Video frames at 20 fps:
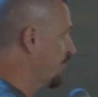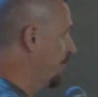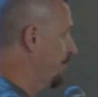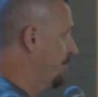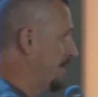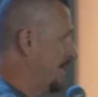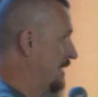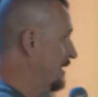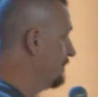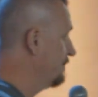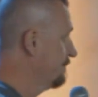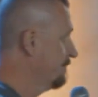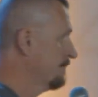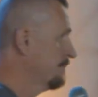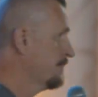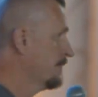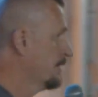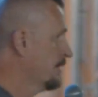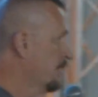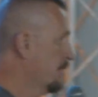for me
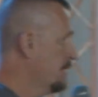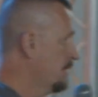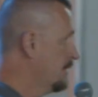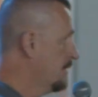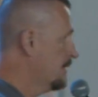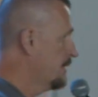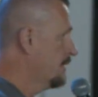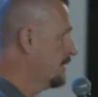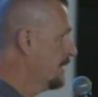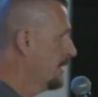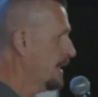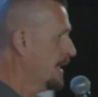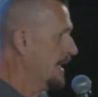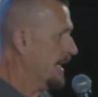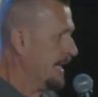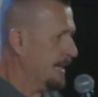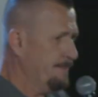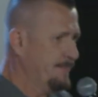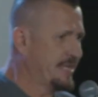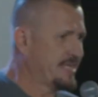
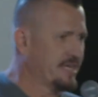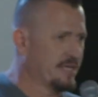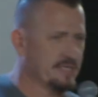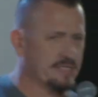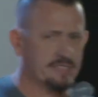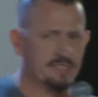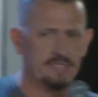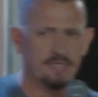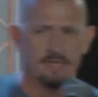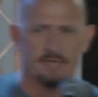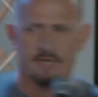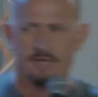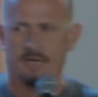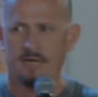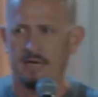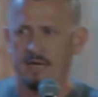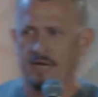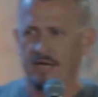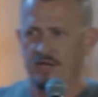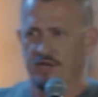because
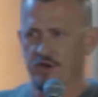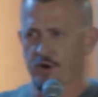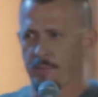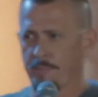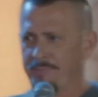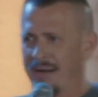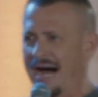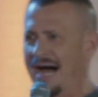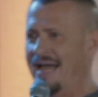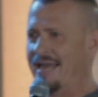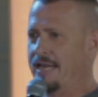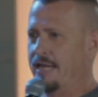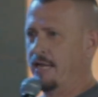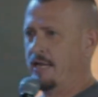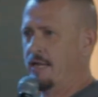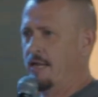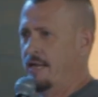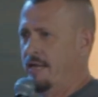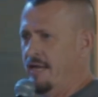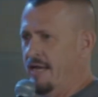your
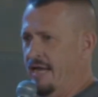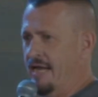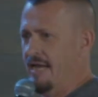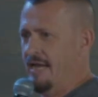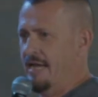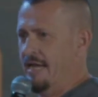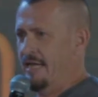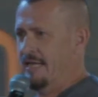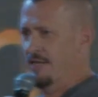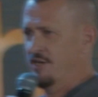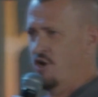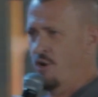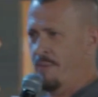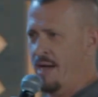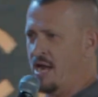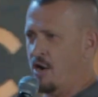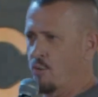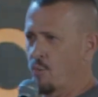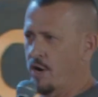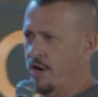body, no
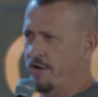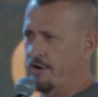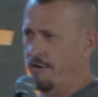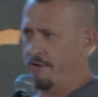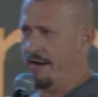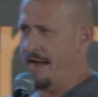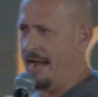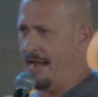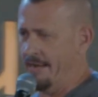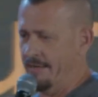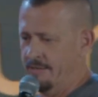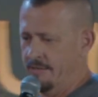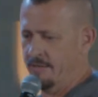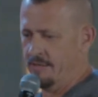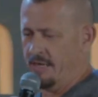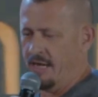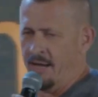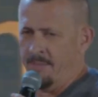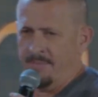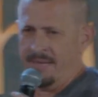matter where you're at,
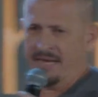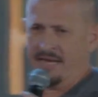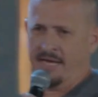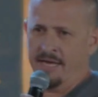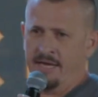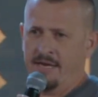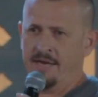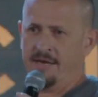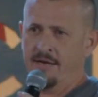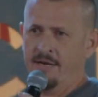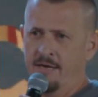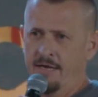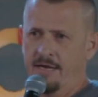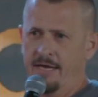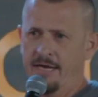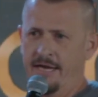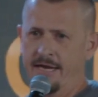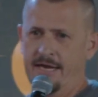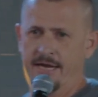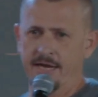I'm in
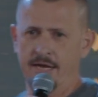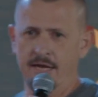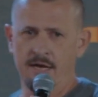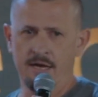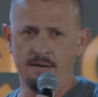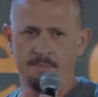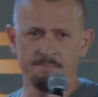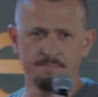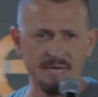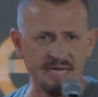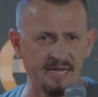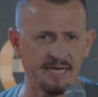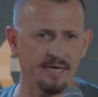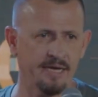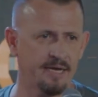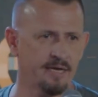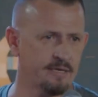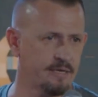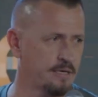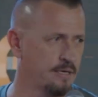a
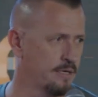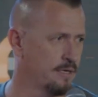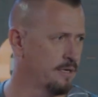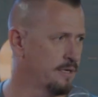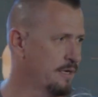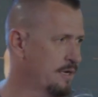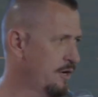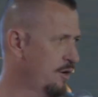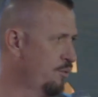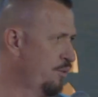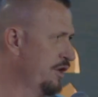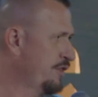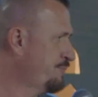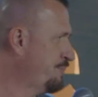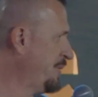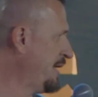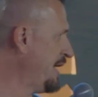meeting with